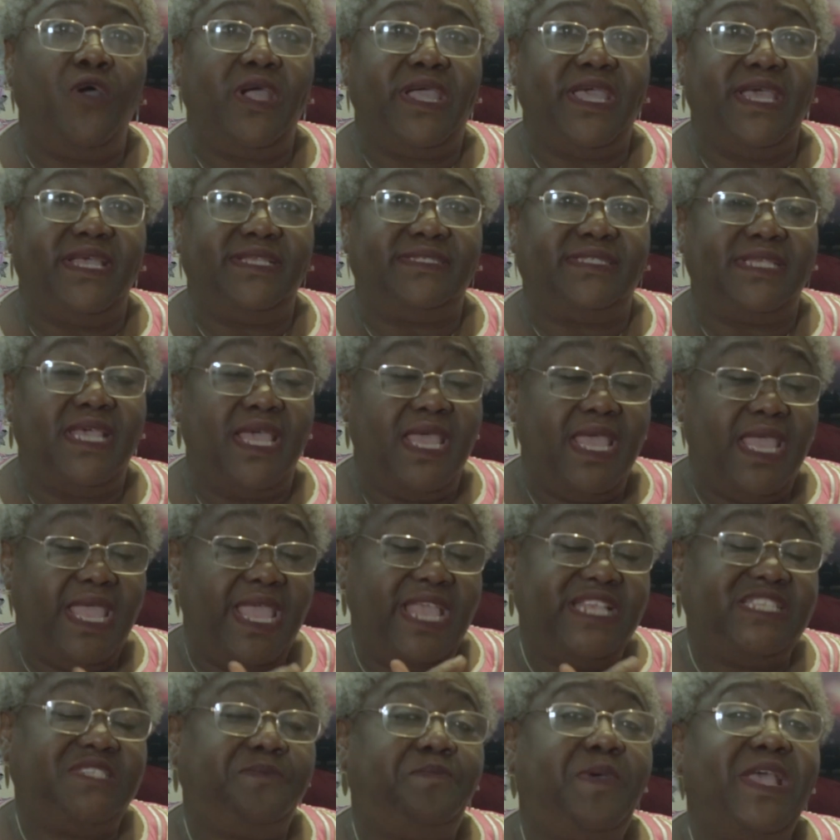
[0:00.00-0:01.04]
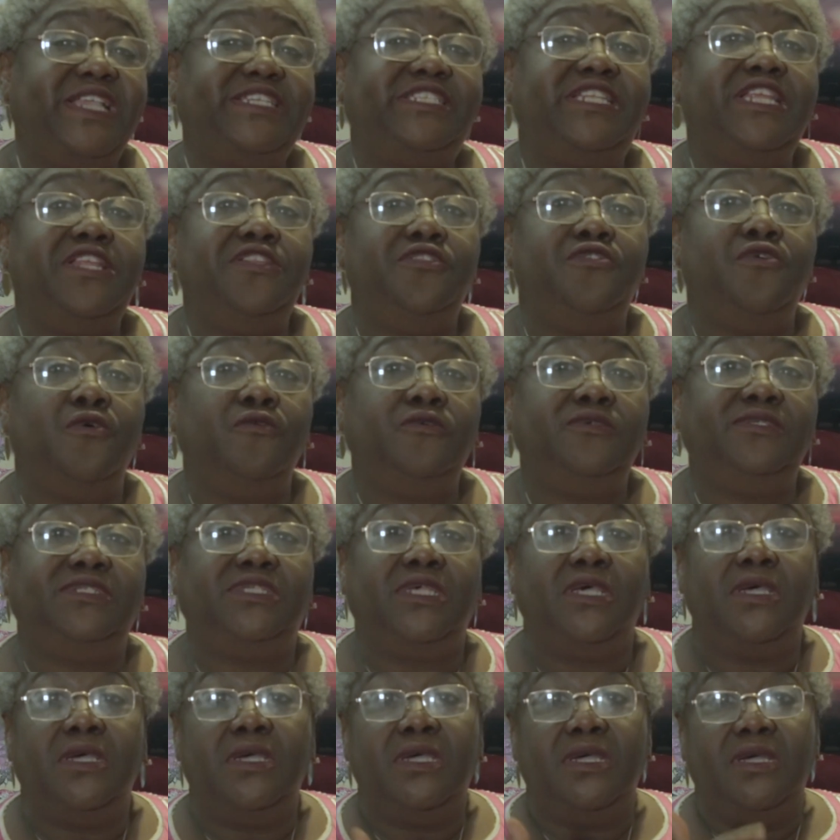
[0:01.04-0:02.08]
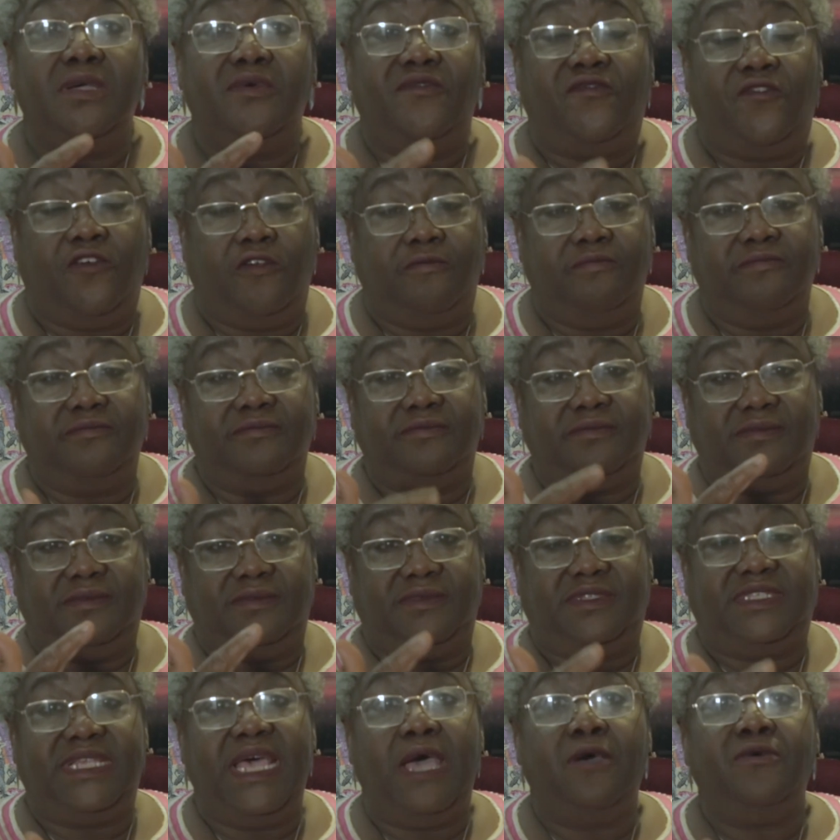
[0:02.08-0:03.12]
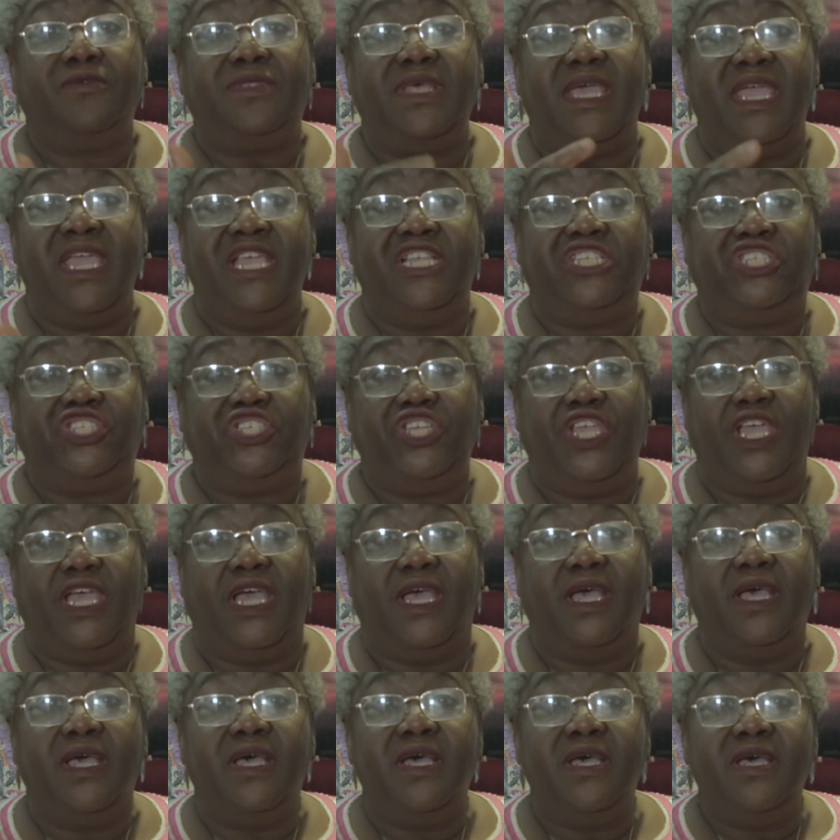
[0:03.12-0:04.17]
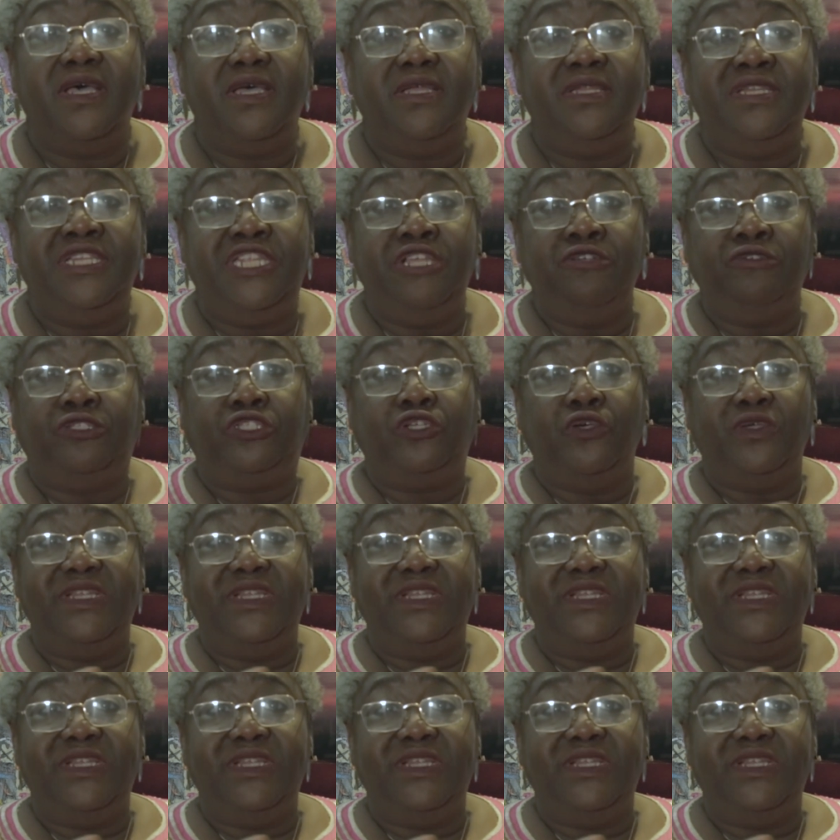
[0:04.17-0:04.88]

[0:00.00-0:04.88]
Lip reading: workers, especially those from South Asia, due